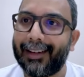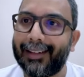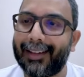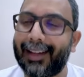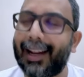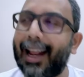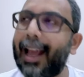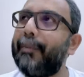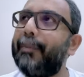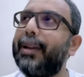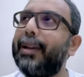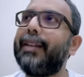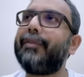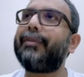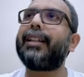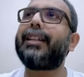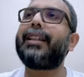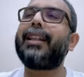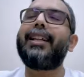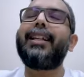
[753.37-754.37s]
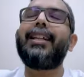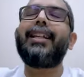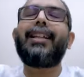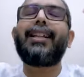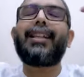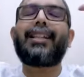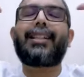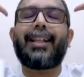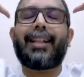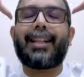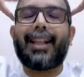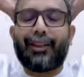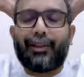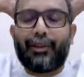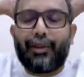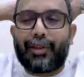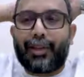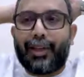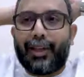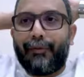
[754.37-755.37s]
That I believe that the leaders that Dato
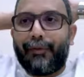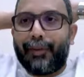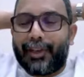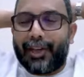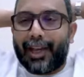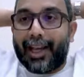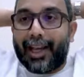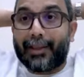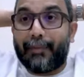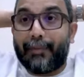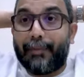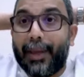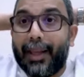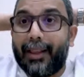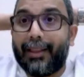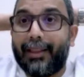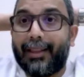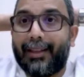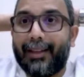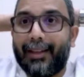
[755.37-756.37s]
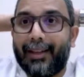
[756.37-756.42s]
Sri Vijay has built